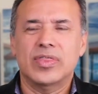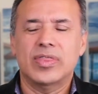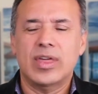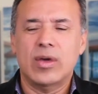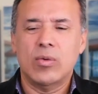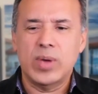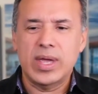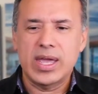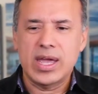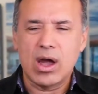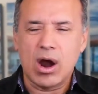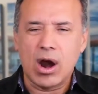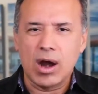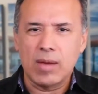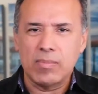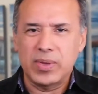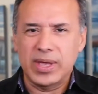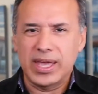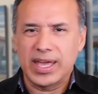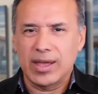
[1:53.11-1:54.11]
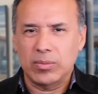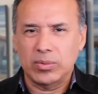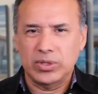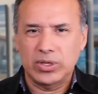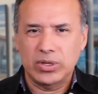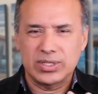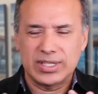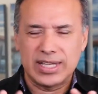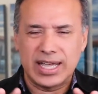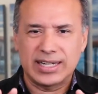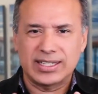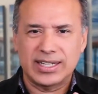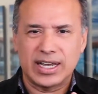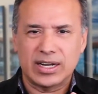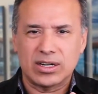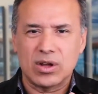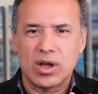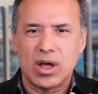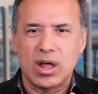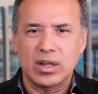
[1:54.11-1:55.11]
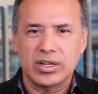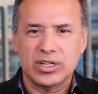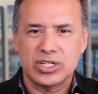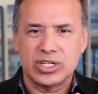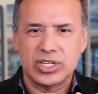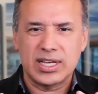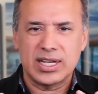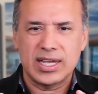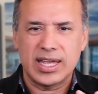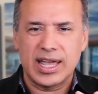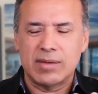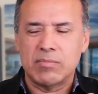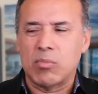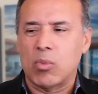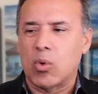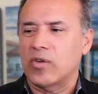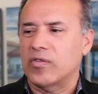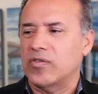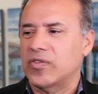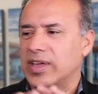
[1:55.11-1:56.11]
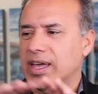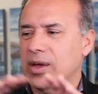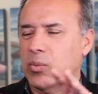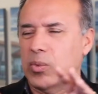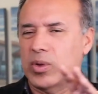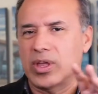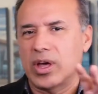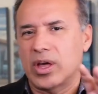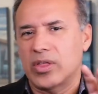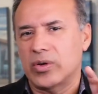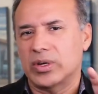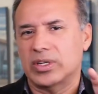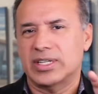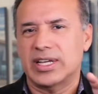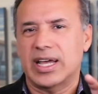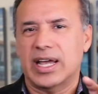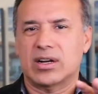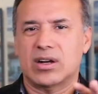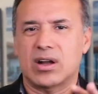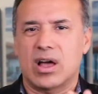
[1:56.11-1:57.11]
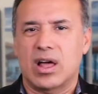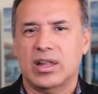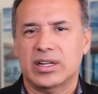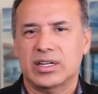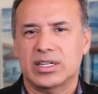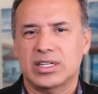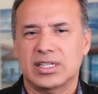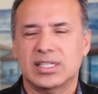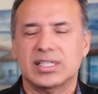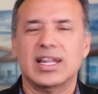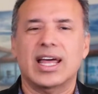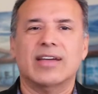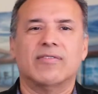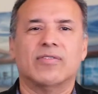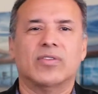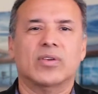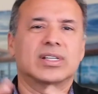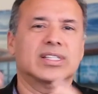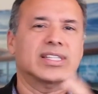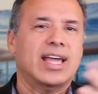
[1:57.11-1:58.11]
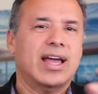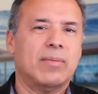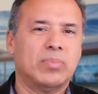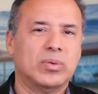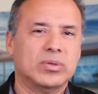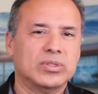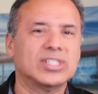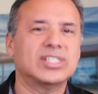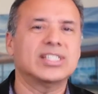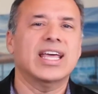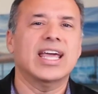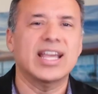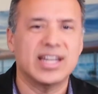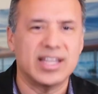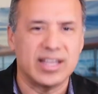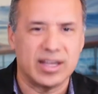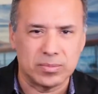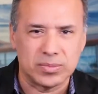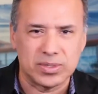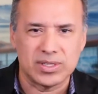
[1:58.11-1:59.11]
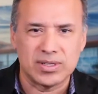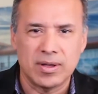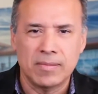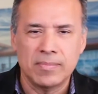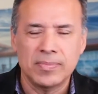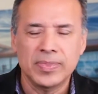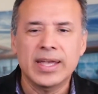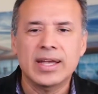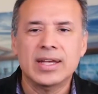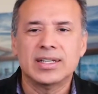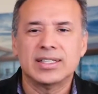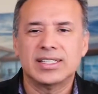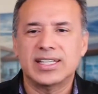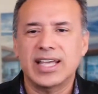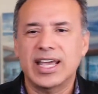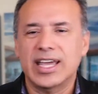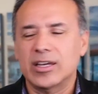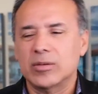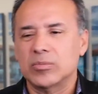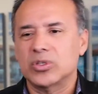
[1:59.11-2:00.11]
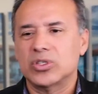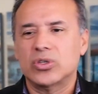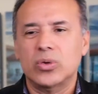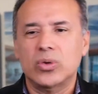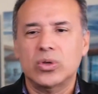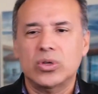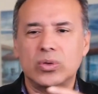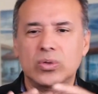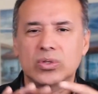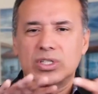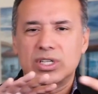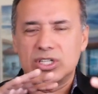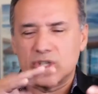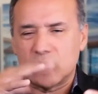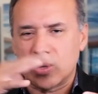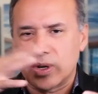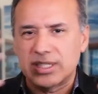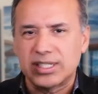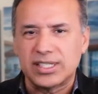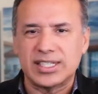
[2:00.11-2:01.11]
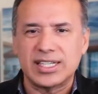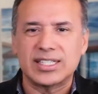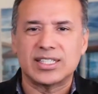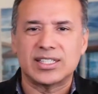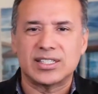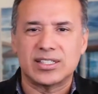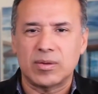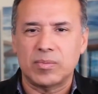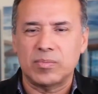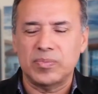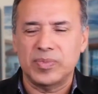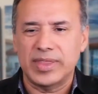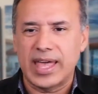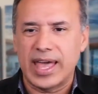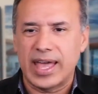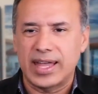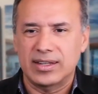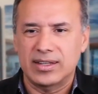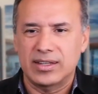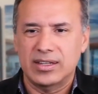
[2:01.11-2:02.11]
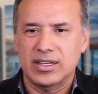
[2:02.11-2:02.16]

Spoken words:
we are being able to use that technology and morphing it with other technologies, like, for example, stadiums. Stadiums do use a truss system that